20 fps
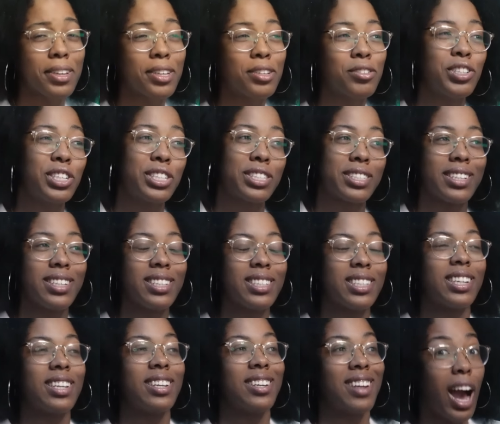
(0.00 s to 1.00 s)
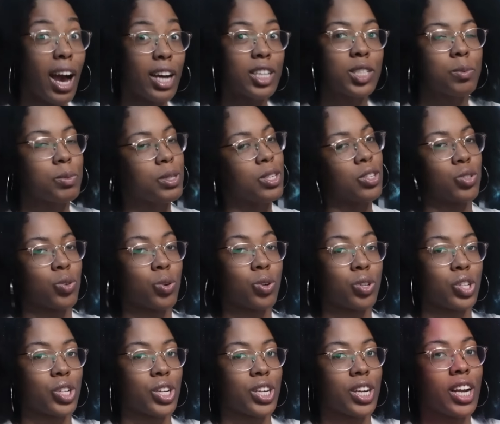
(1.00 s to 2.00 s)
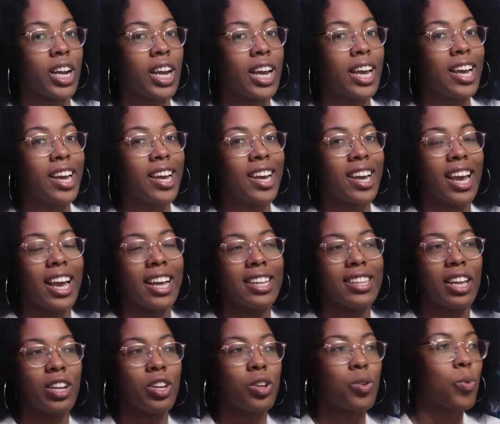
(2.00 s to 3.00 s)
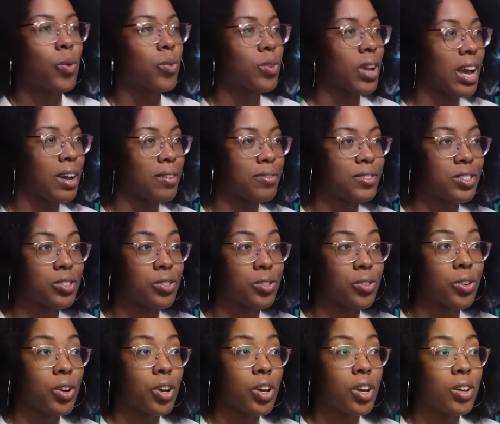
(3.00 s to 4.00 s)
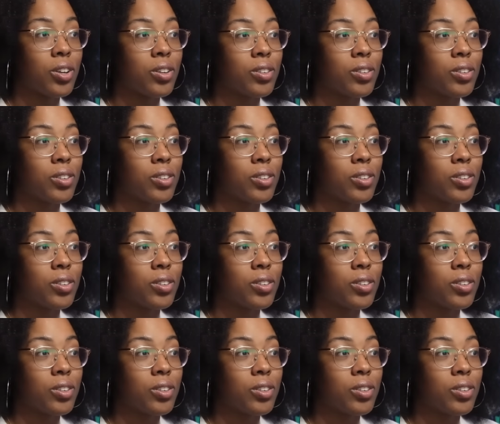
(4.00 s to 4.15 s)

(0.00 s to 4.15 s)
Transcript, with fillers: maybe you just need to not be a sorcerer and then you won't have to